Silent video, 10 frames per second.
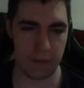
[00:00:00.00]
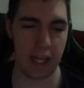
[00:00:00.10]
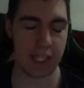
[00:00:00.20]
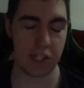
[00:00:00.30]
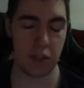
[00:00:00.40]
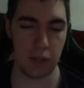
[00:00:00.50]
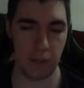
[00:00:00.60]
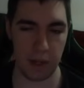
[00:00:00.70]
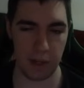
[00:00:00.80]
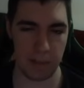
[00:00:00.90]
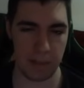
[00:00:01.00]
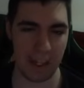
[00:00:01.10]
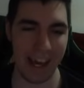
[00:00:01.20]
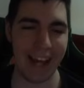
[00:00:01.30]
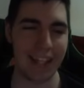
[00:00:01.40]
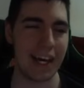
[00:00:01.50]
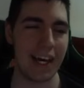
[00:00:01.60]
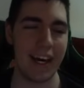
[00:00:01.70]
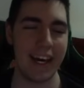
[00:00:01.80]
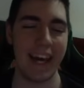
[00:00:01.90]
That's the only way to beat Hela
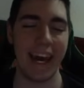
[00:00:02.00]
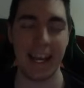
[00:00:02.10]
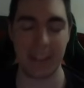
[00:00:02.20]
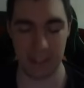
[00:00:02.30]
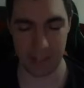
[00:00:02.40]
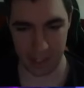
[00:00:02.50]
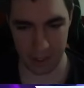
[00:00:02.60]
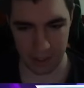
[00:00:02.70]
handily.